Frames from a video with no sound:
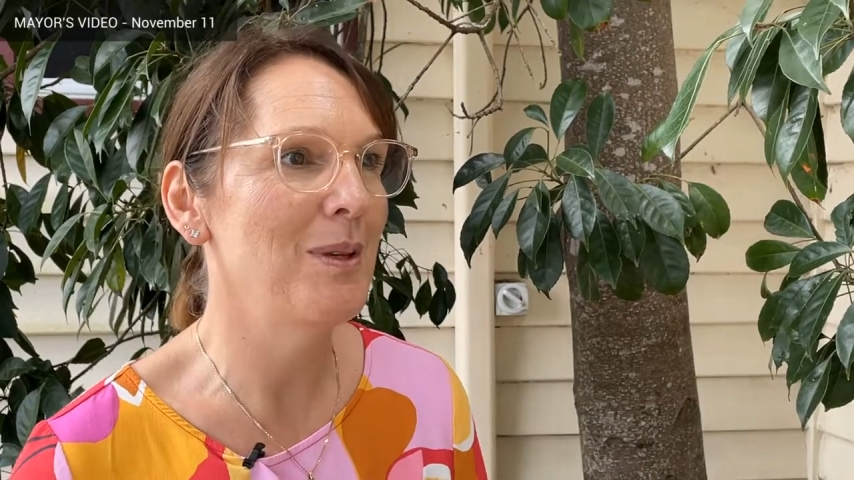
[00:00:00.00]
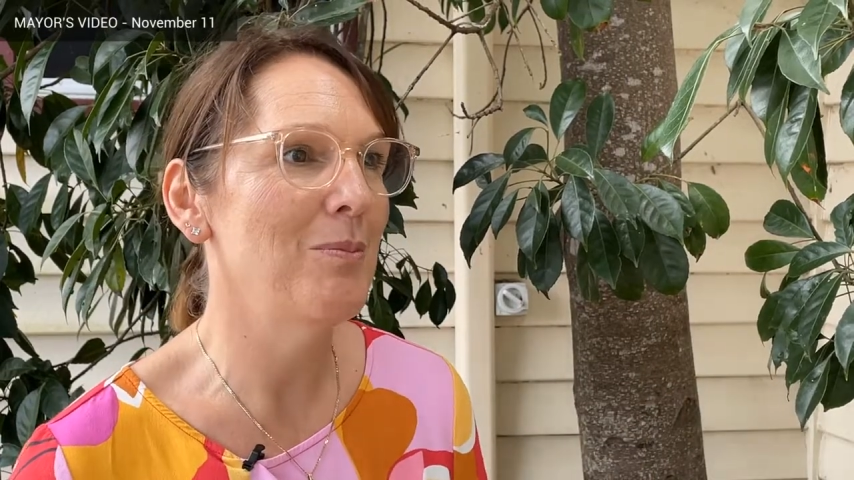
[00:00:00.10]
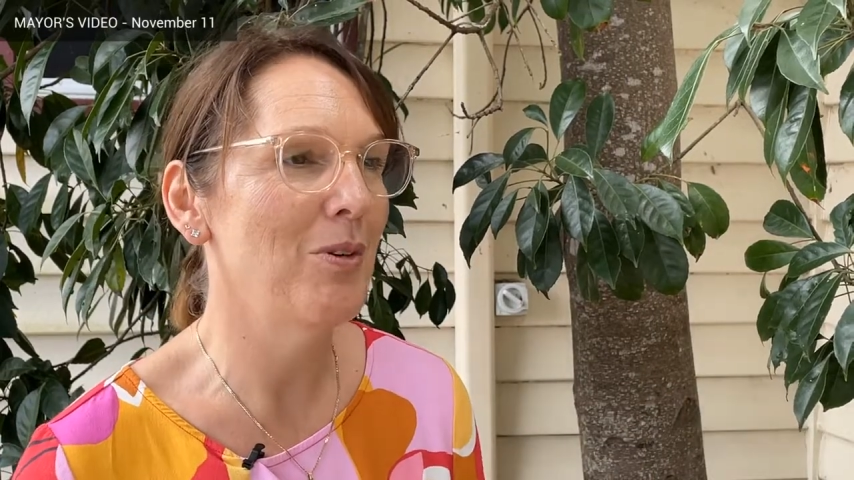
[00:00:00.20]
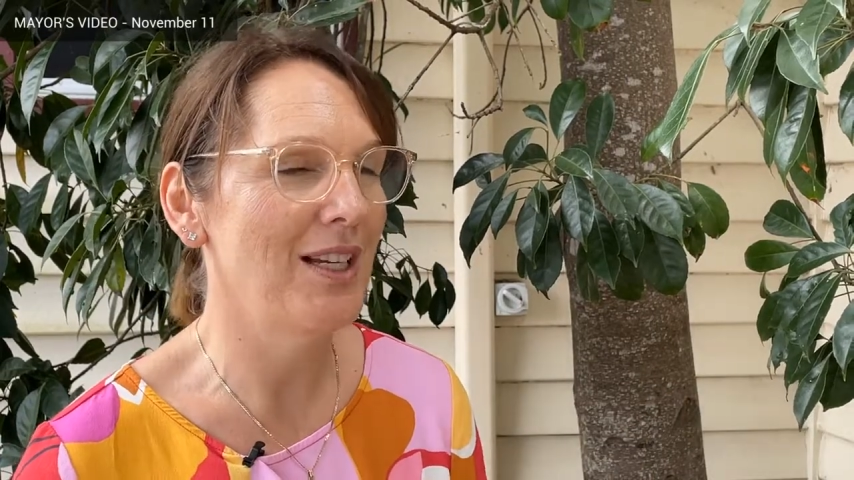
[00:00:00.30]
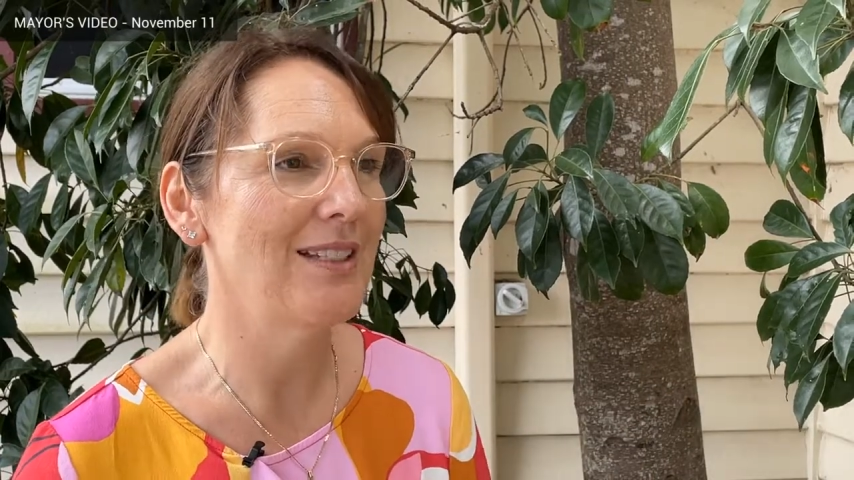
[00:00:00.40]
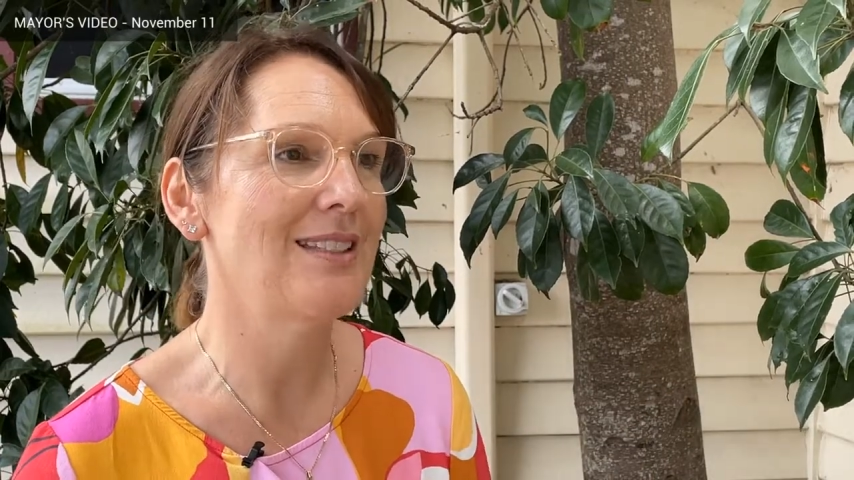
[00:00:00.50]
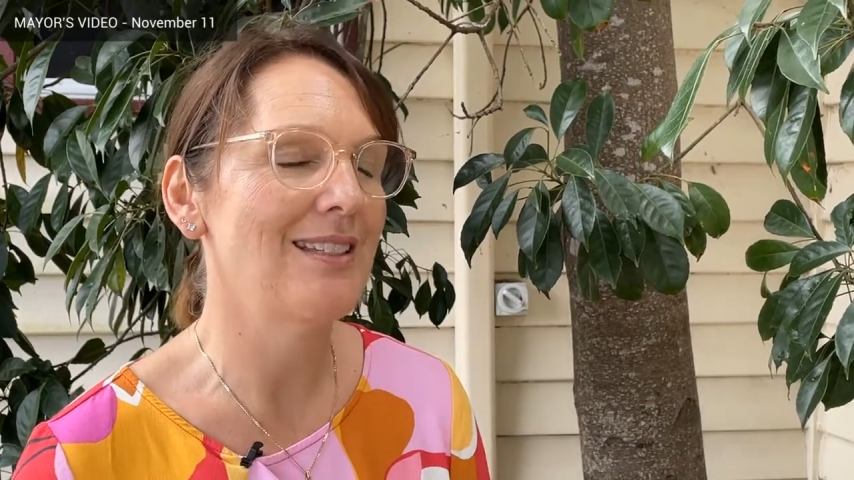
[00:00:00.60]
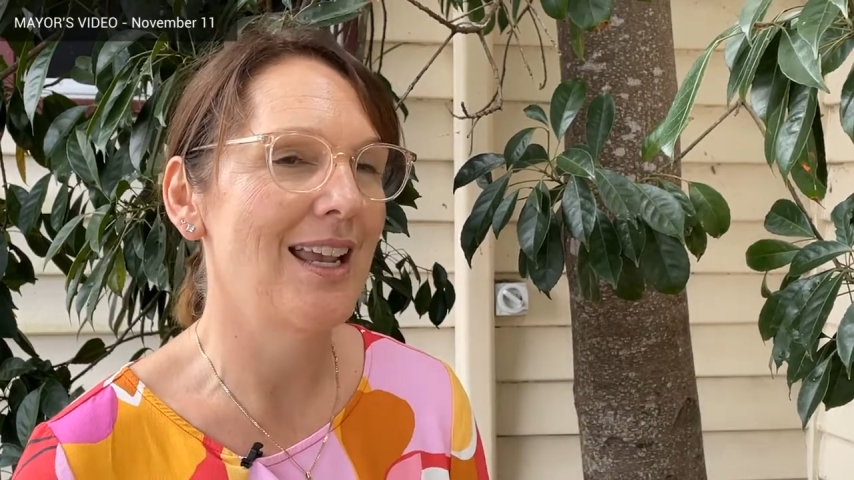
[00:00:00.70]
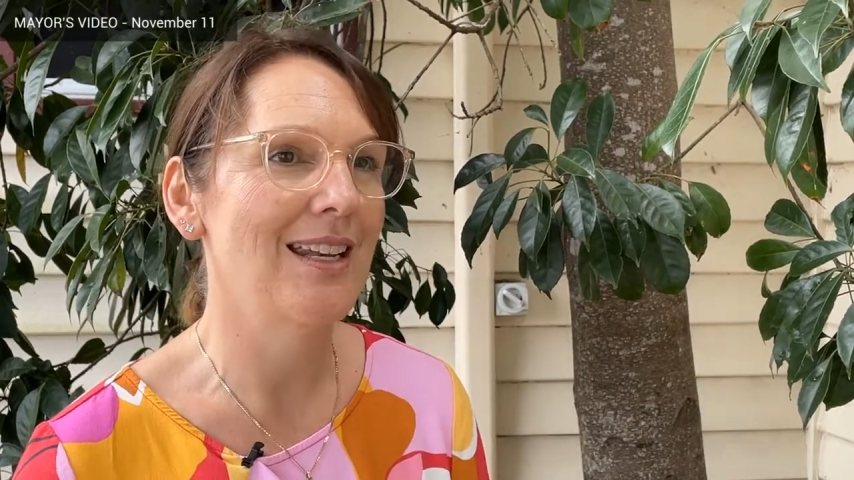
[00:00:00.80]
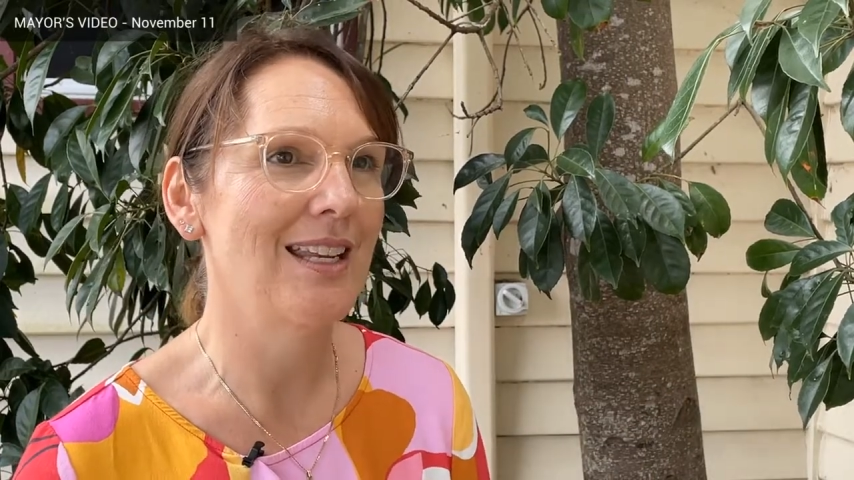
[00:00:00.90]
a bit more
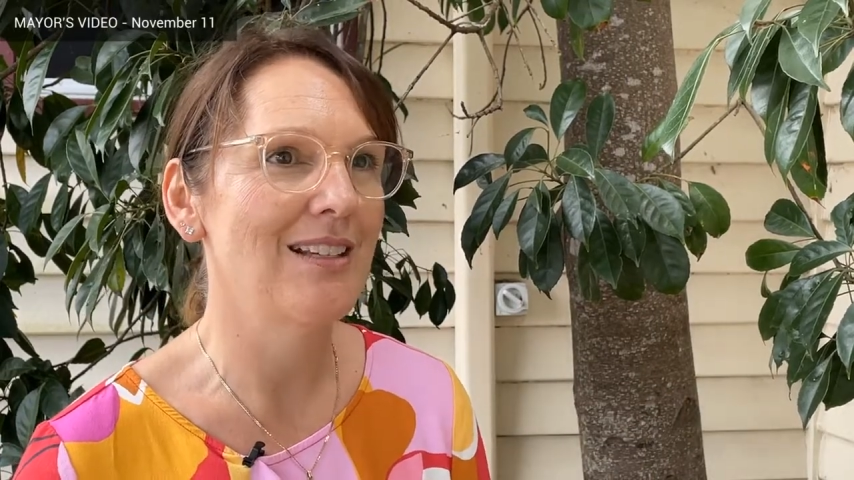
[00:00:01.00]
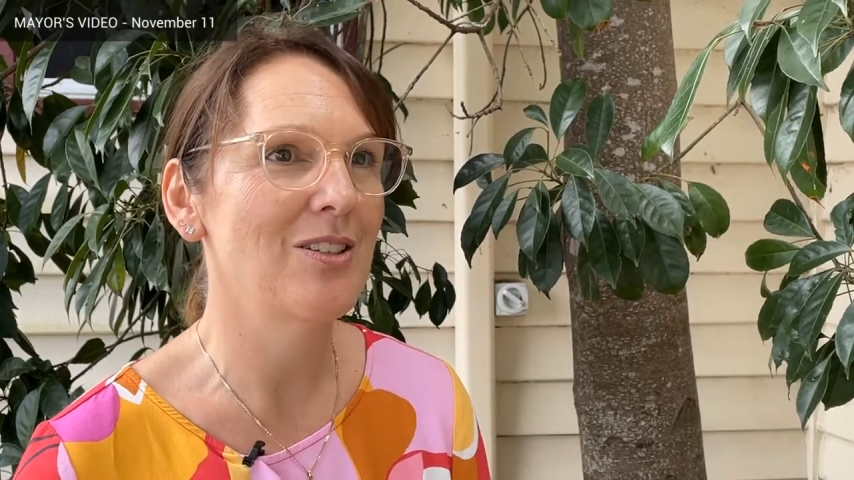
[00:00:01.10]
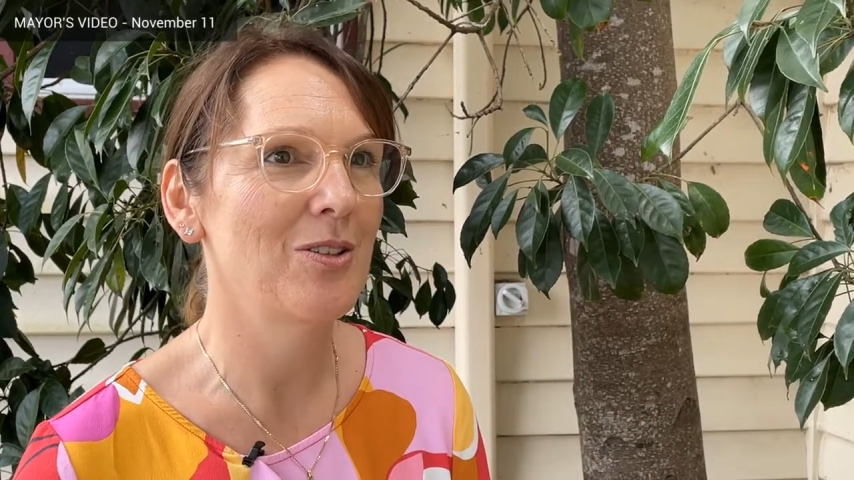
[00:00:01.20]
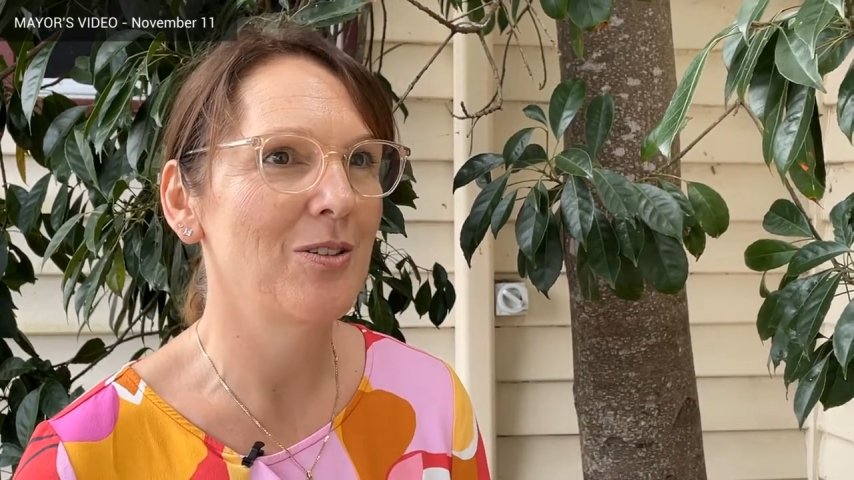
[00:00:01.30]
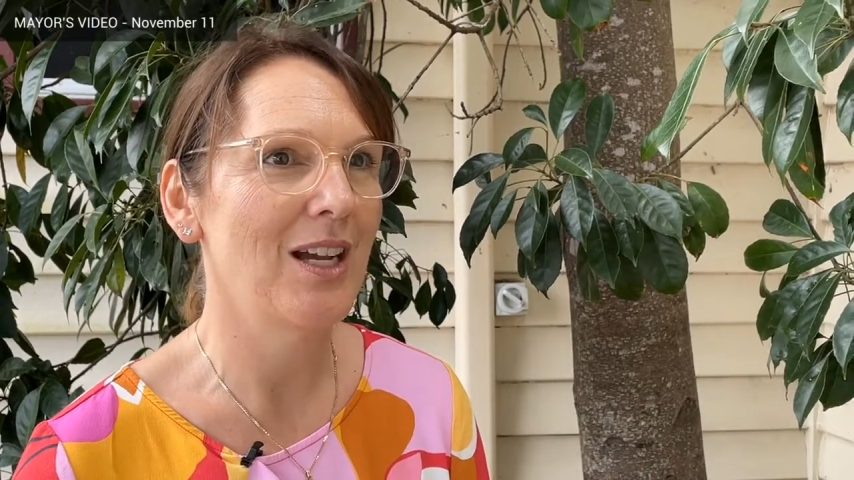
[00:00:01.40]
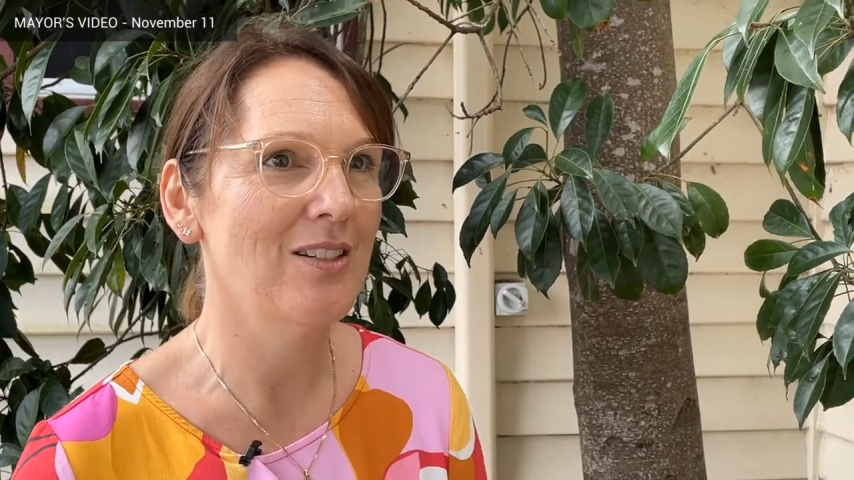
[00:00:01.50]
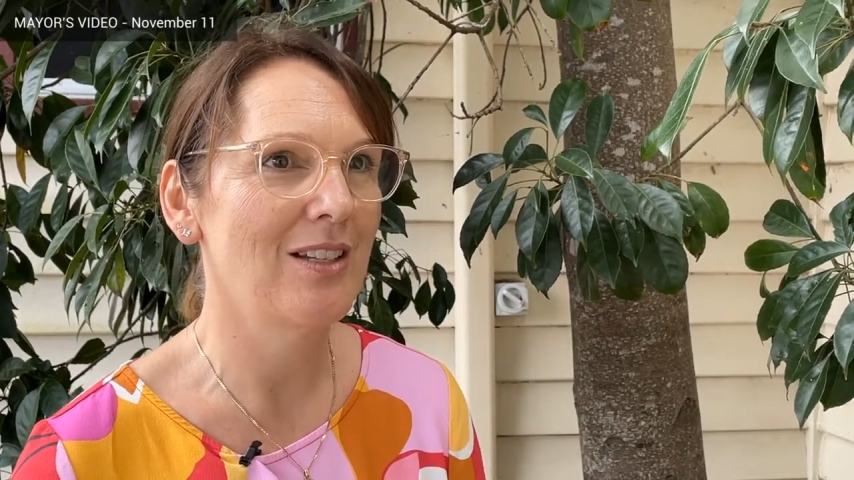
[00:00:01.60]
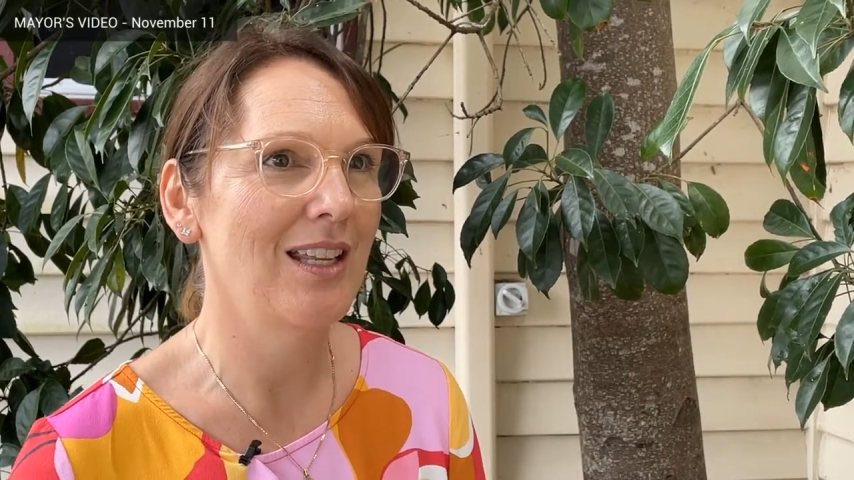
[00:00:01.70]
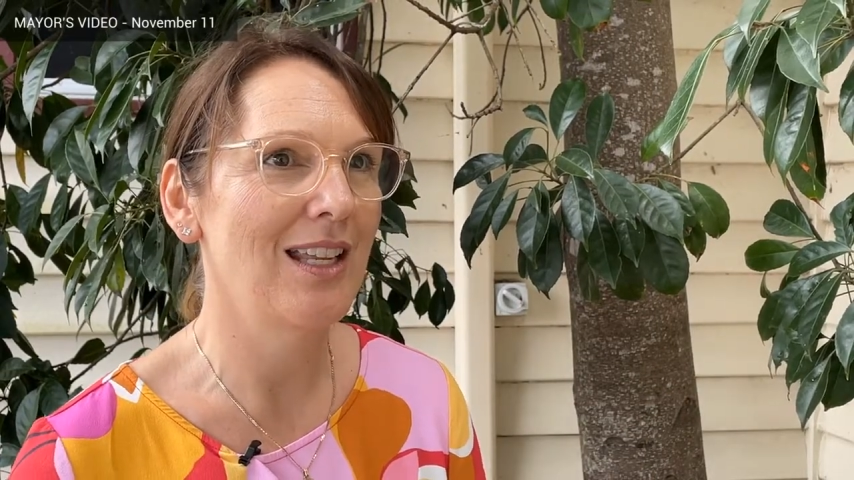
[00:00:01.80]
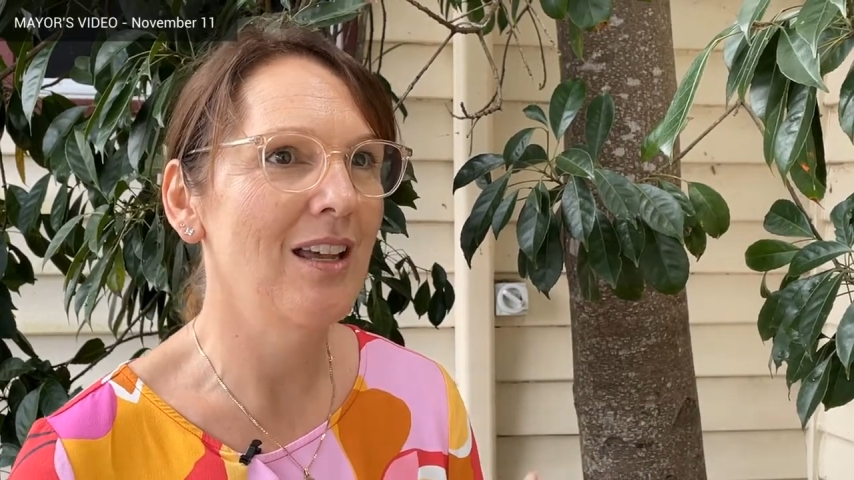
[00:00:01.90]
understanding to
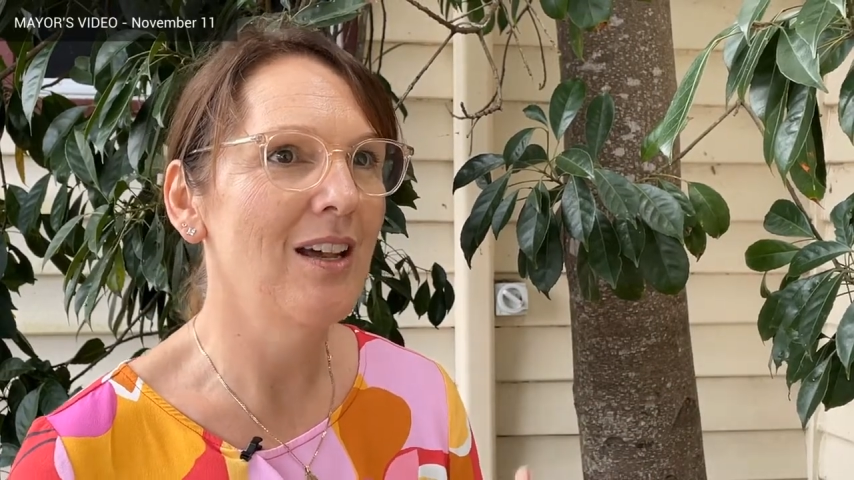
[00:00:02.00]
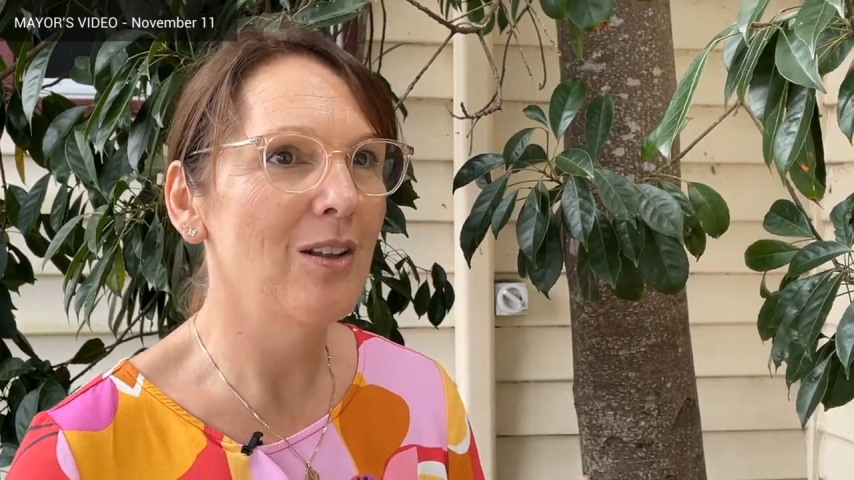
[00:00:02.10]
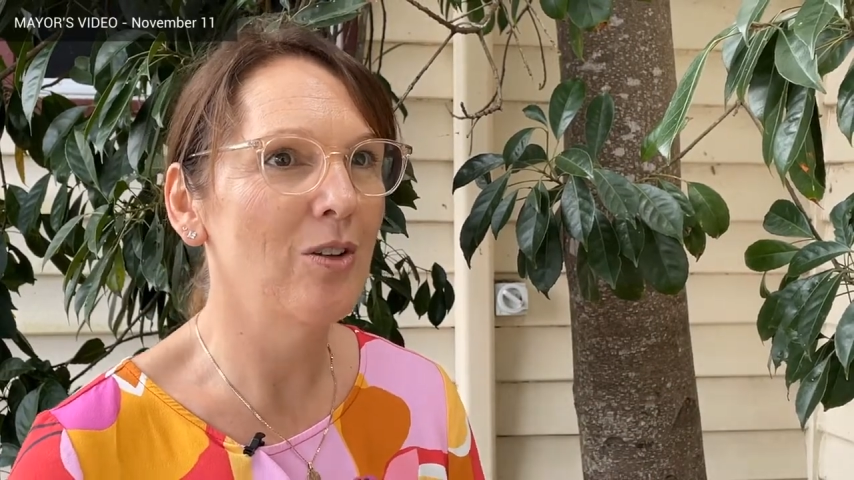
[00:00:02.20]
actually